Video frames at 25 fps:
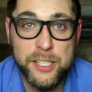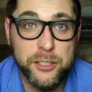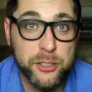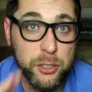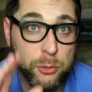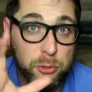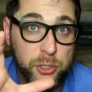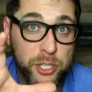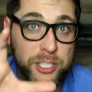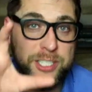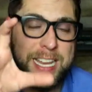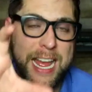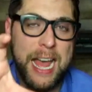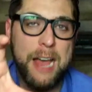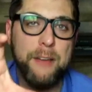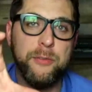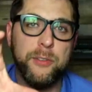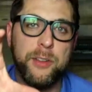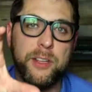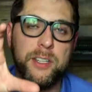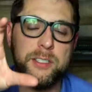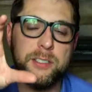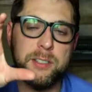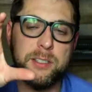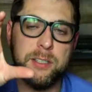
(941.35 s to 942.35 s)
So just after
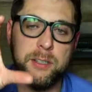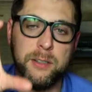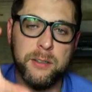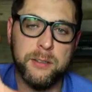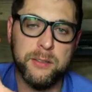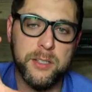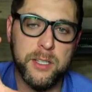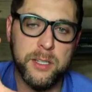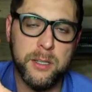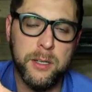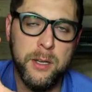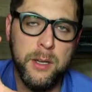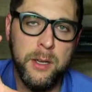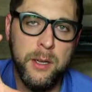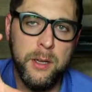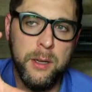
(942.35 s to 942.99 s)
this, the, the